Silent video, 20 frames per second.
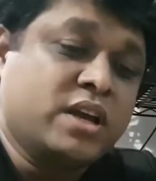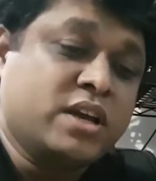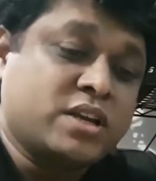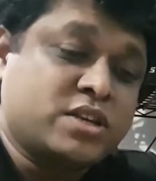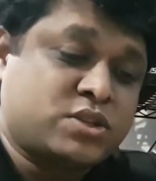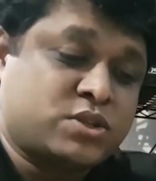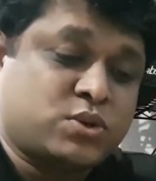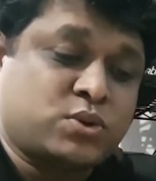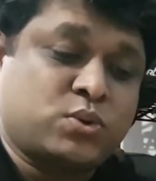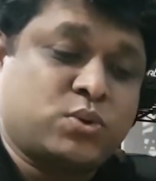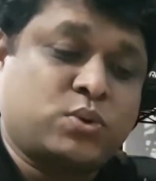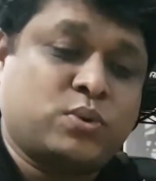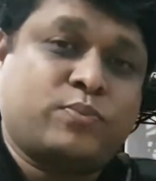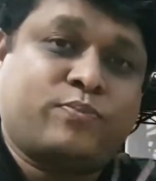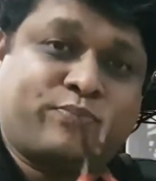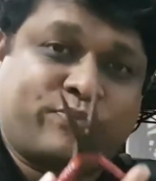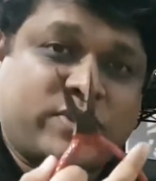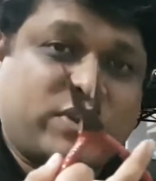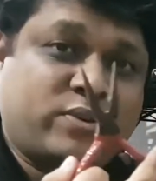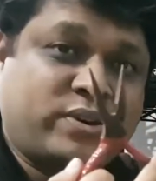So
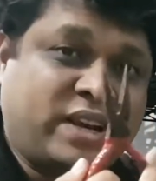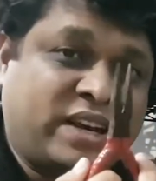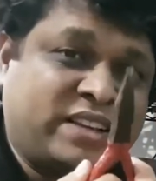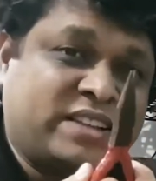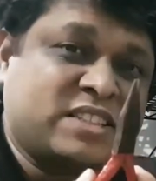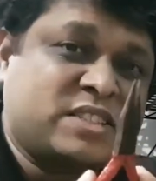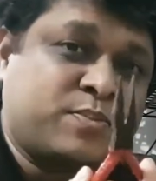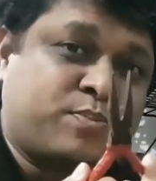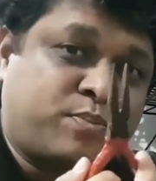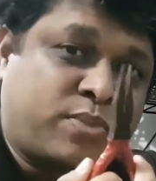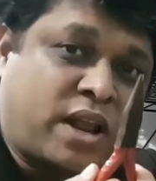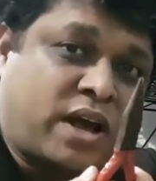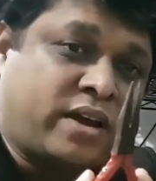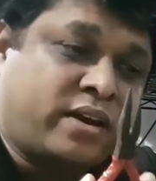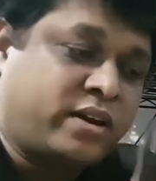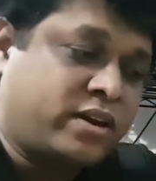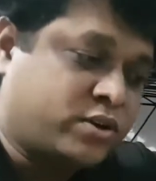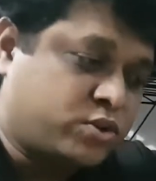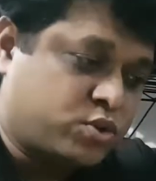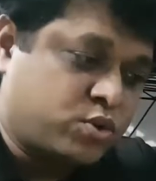you need this
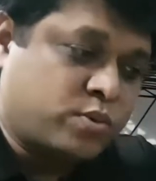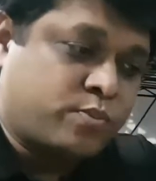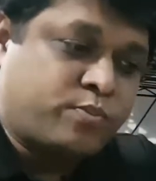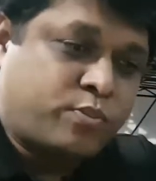plier to